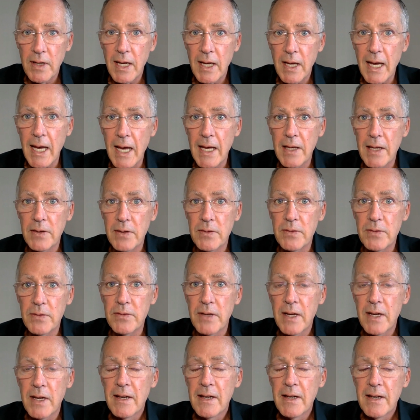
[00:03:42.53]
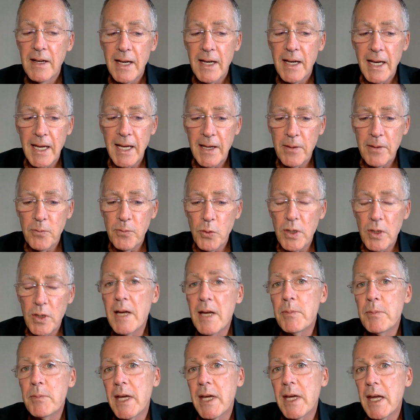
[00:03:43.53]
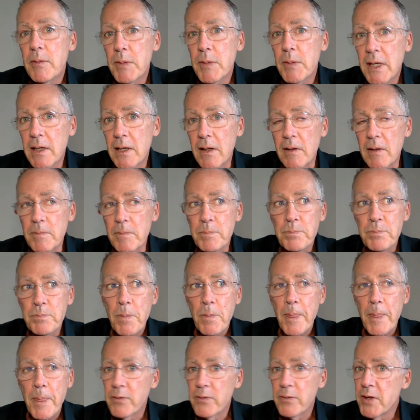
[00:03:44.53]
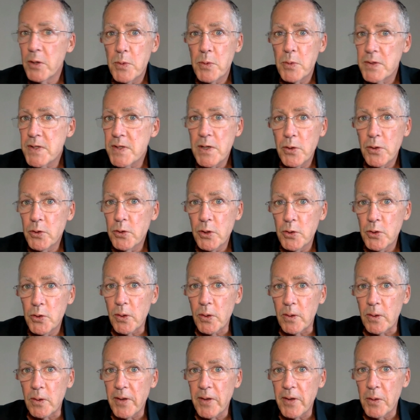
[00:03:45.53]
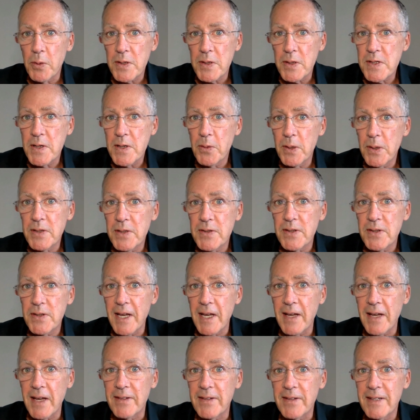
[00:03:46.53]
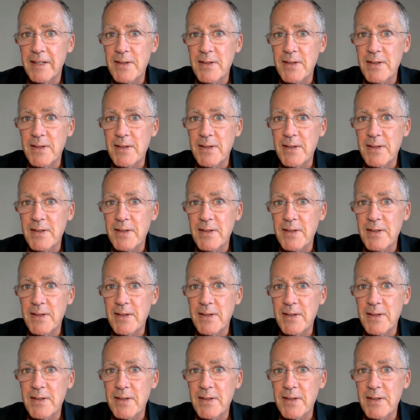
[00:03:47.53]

And when I became ill, there was no Google, there was no internet.